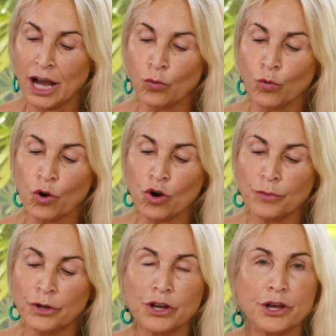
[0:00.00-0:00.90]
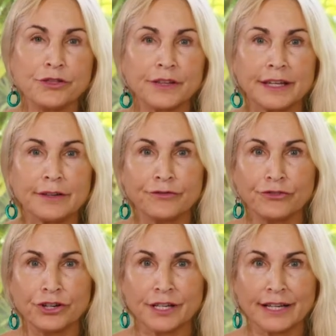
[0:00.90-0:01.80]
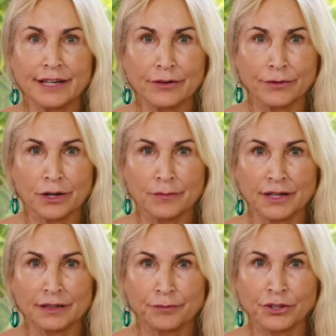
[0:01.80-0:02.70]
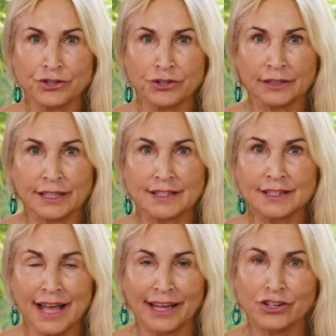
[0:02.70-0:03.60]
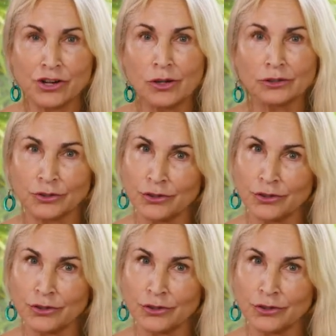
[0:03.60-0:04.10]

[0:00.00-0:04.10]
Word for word: A warm, earthy, fruity aroma, patchouli is an age-old